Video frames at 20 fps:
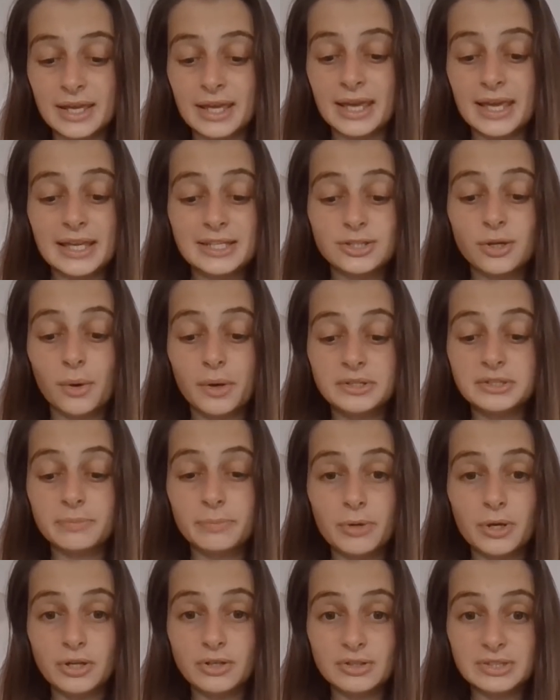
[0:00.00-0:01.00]
He's going to
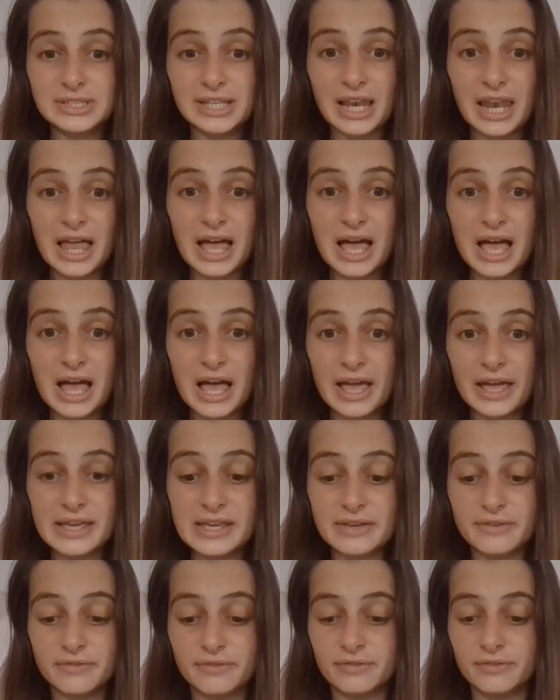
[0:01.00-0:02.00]
burn us
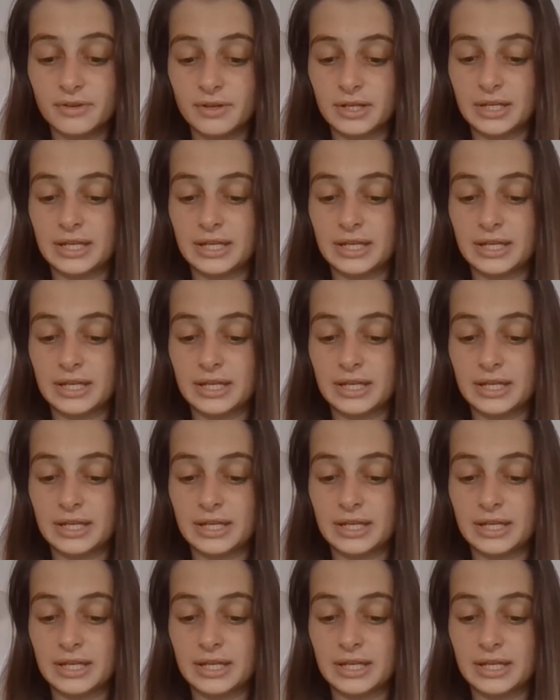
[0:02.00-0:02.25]
alive!